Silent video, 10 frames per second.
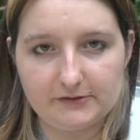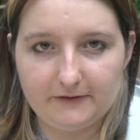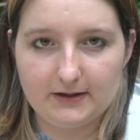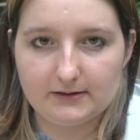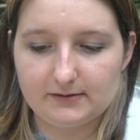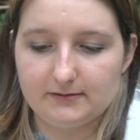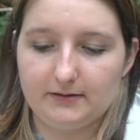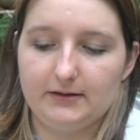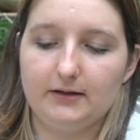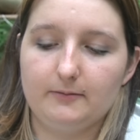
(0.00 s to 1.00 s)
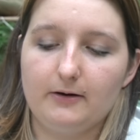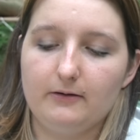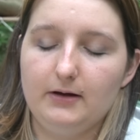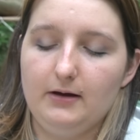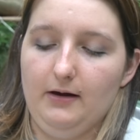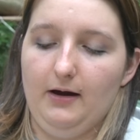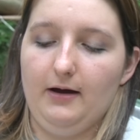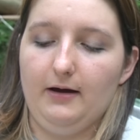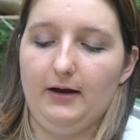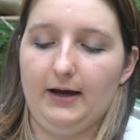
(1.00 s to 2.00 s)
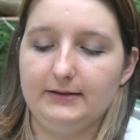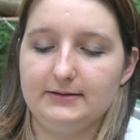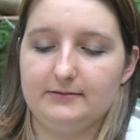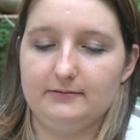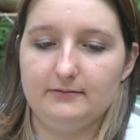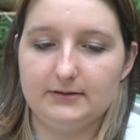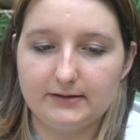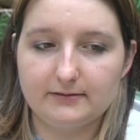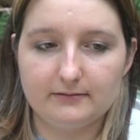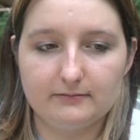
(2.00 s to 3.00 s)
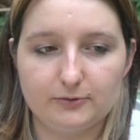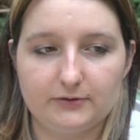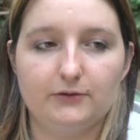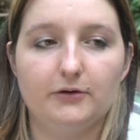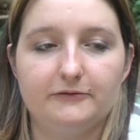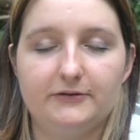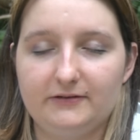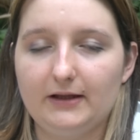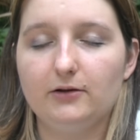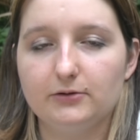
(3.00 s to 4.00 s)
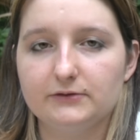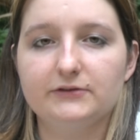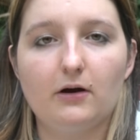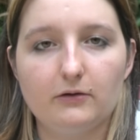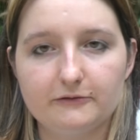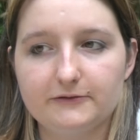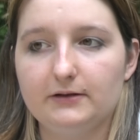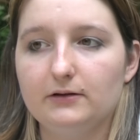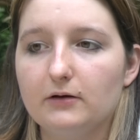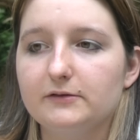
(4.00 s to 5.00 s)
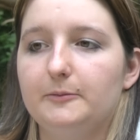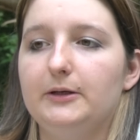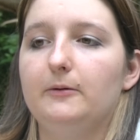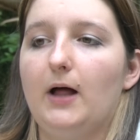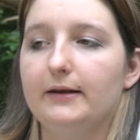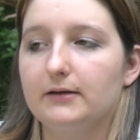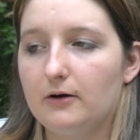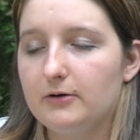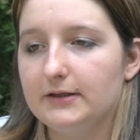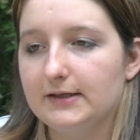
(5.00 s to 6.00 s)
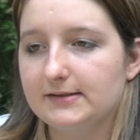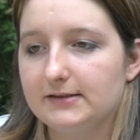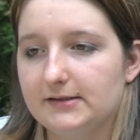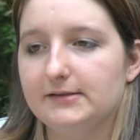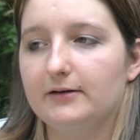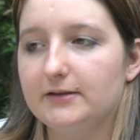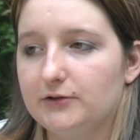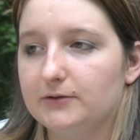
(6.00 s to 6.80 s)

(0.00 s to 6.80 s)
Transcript: spheres to think about. Uh, and this was sort of still unsolved, and lots of people had a go at this. And it turns out it